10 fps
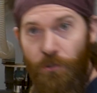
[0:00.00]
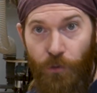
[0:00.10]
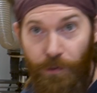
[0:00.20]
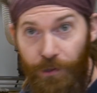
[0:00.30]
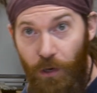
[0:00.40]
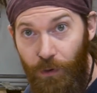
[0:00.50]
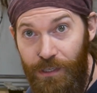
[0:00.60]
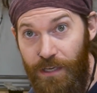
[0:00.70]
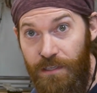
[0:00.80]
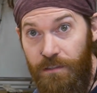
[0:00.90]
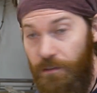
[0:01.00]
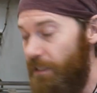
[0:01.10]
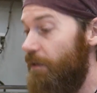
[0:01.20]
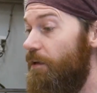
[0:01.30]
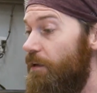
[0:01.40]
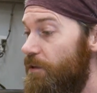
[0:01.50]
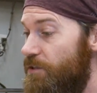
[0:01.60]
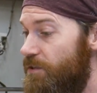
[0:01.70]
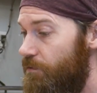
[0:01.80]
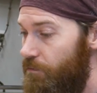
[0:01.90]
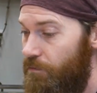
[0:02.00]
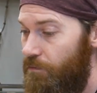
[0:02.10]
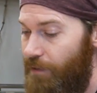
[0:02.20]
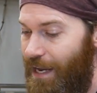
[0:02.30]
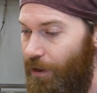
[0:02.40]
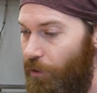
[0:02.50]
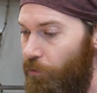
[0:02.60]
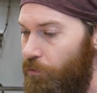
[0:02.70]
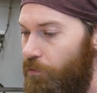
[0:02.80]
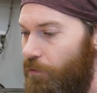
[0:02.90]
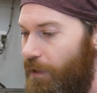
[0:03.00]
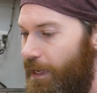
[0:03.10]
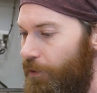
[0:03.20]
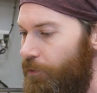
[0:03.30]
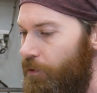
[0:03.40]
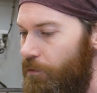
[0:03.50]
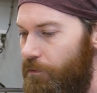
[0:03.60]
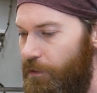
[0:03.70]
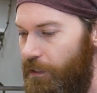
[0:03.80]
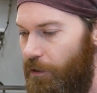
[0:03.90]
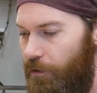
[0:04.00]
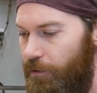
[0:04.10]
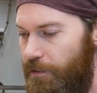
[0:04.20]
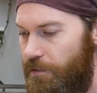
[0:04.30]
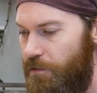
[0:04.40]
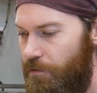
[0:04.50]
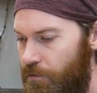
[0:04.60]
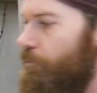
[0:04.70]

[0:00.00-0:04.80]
So the other thing I want to test is how loud it all is.